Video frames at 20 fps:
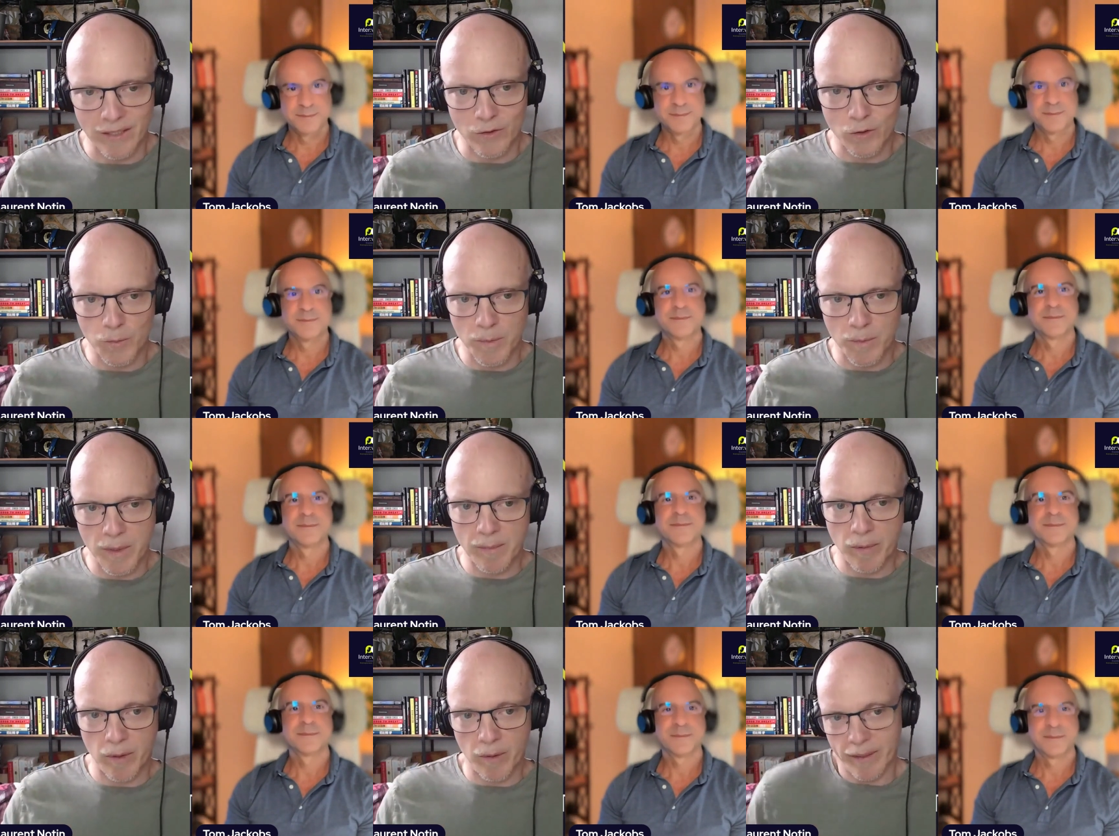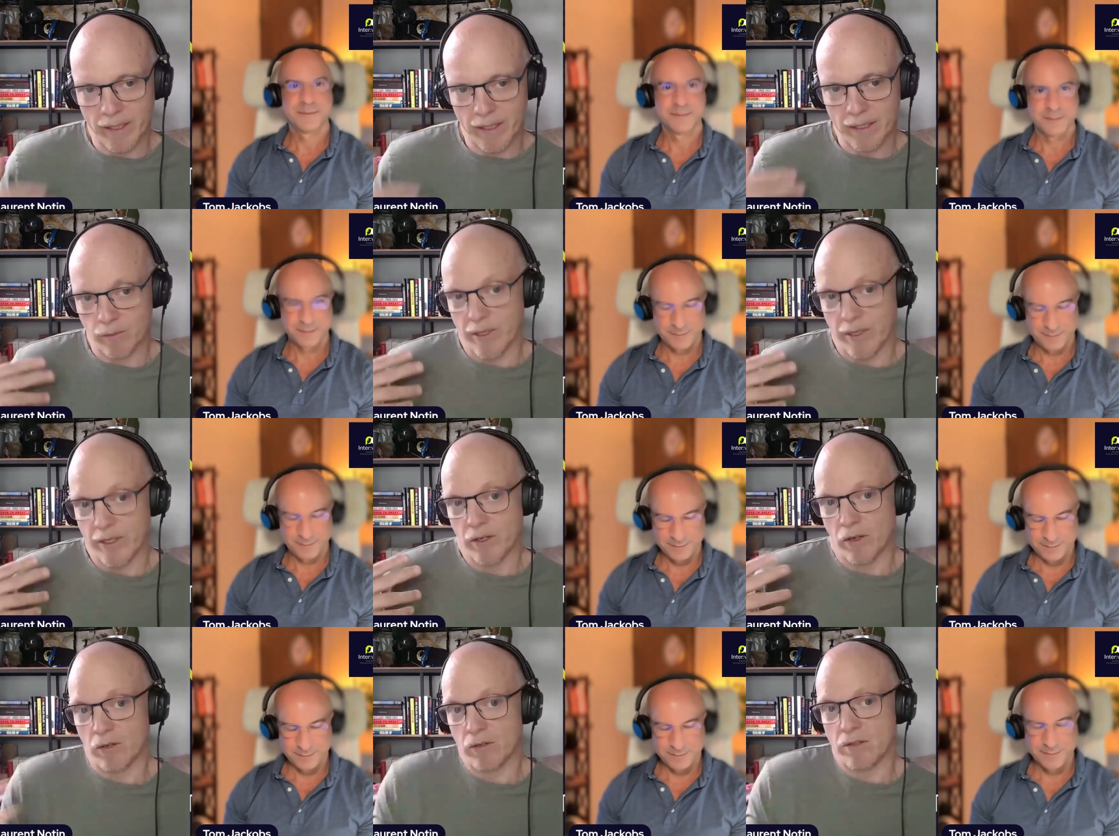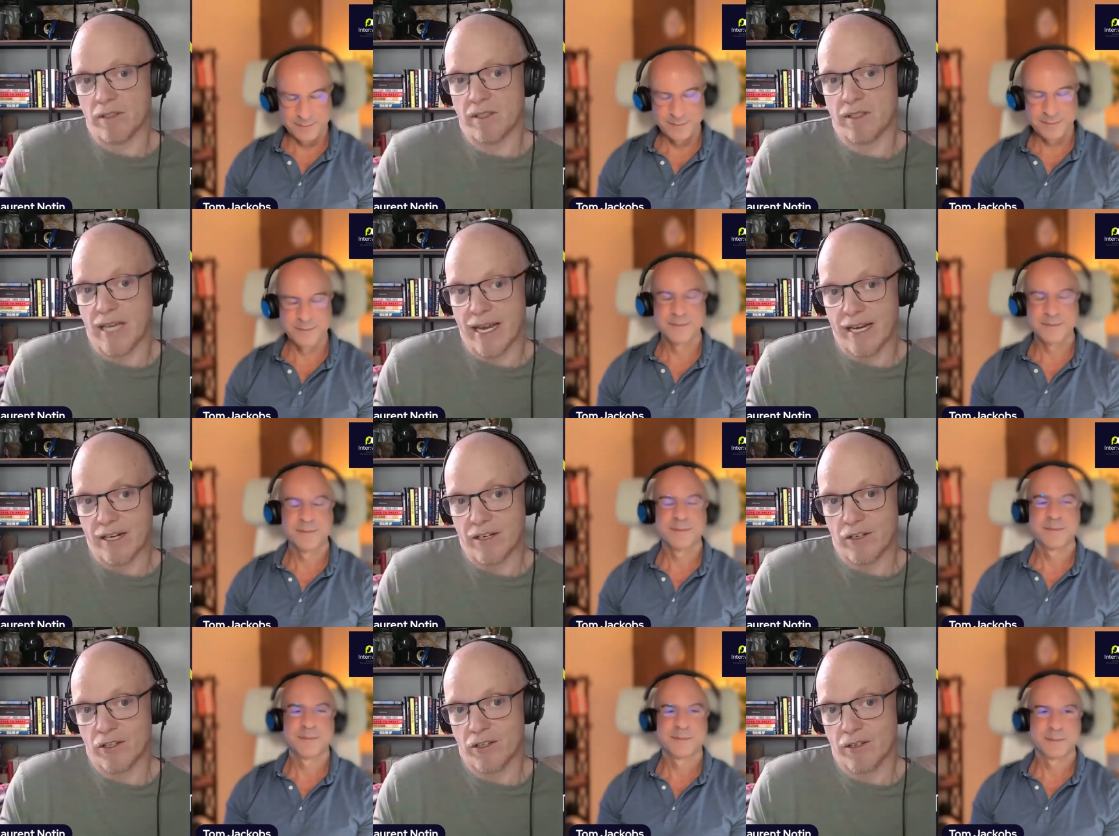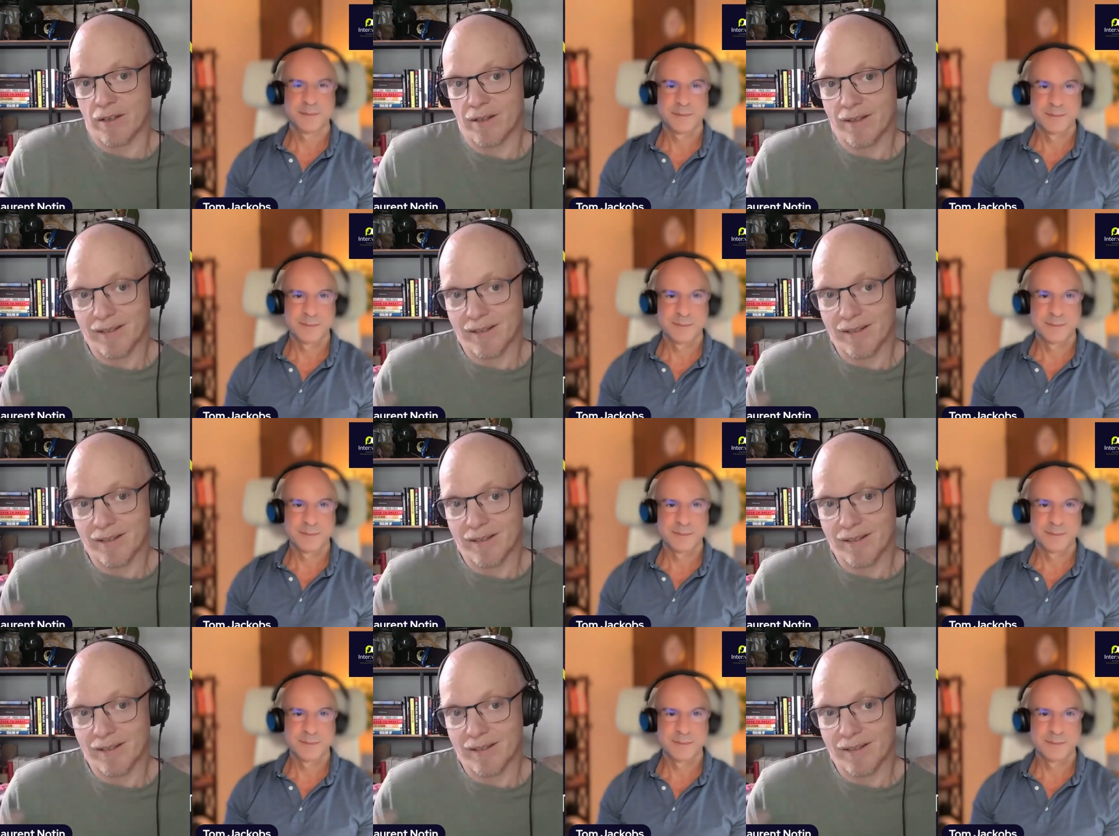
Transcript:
Speaker 1: to people because when you're on stage,